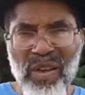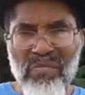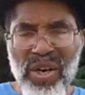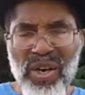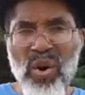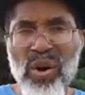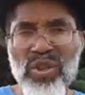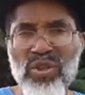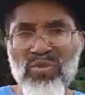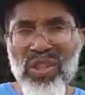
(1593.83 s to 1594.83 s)
But in order
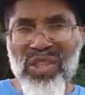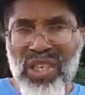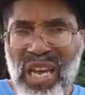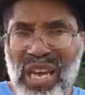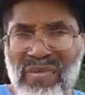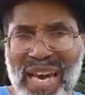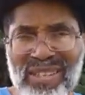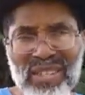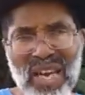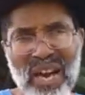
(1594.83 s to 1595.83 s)
to receive
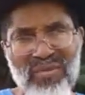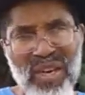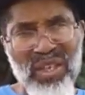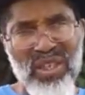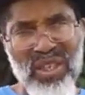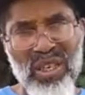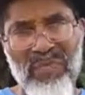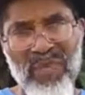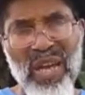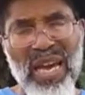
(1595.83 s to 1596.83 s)
that
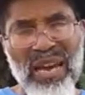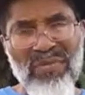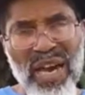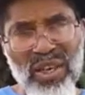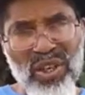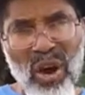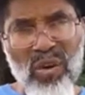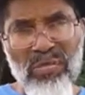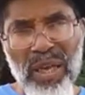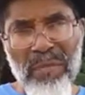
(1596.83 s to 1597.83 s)
salvation and that
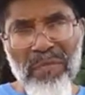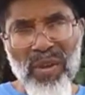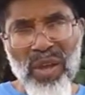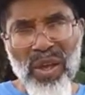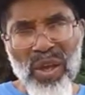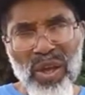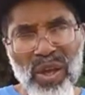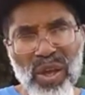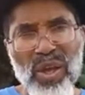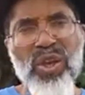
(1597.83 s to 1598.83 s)
atonement,
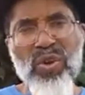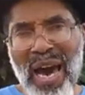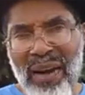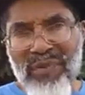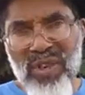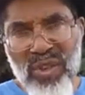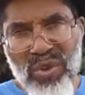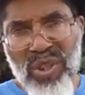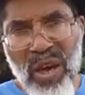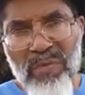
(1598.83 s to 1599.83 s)
you have to do
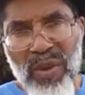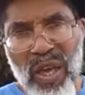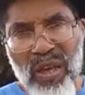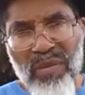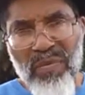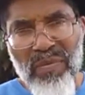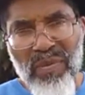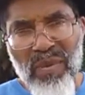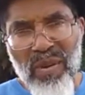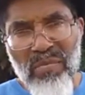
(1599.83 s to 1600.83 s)
something.
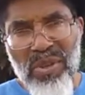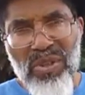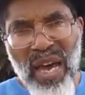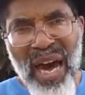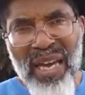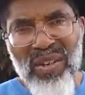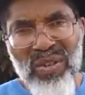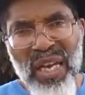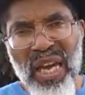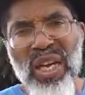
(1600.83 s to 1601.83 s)
Messiah
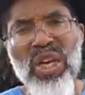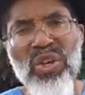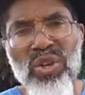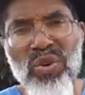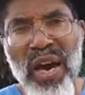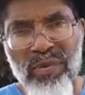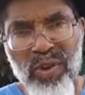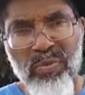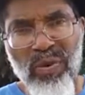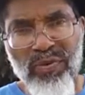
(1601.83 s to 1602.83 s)
said you have
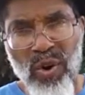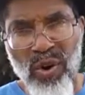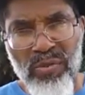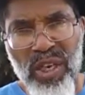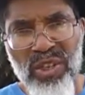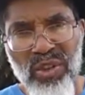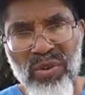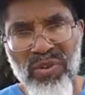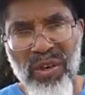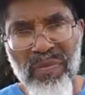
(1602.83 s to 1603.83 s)
to perform
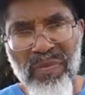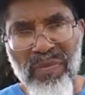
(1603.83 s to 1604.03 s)
teshuvah.